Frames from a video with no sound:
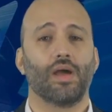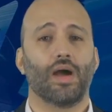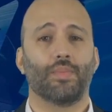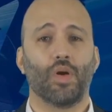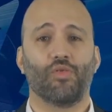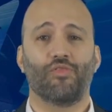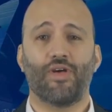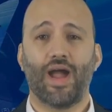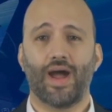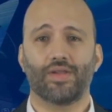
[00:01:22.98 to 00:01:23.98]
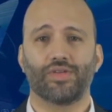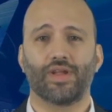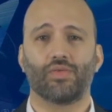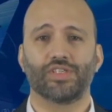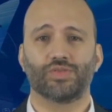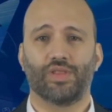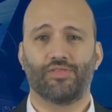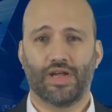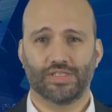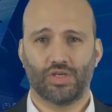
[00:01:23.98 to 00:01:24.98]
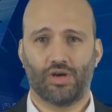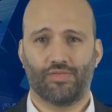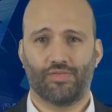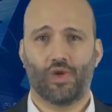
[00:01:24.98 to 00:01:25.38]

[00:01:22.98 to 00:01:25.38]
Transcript: Above 500 degrees with fans off